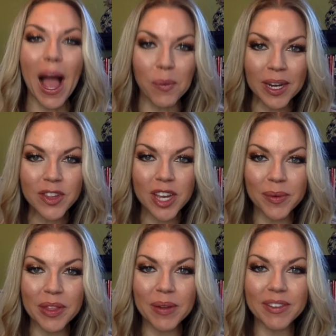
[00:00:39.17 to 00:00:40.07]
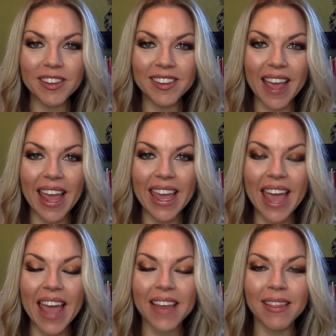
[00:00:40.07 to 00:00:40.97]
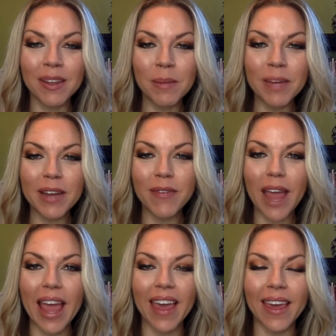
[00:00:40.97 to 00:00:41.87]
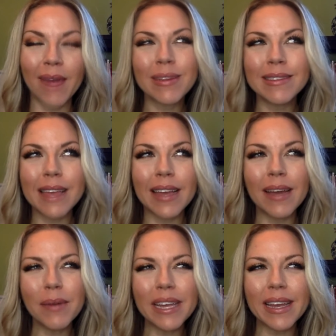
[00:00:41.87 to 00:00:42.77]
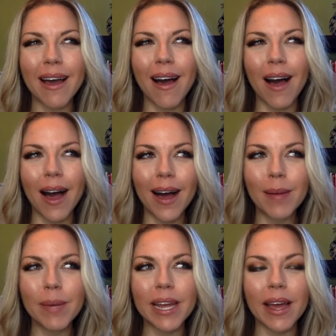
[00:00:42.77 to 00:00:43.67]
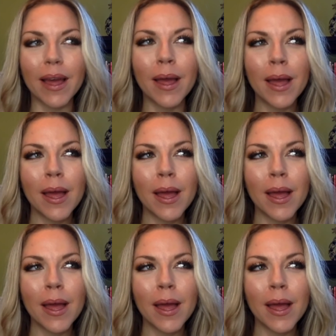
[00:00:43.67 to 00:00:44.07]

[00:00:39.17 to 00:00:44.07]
I want to share with you today a little bit of a, I would say not really an aha, but a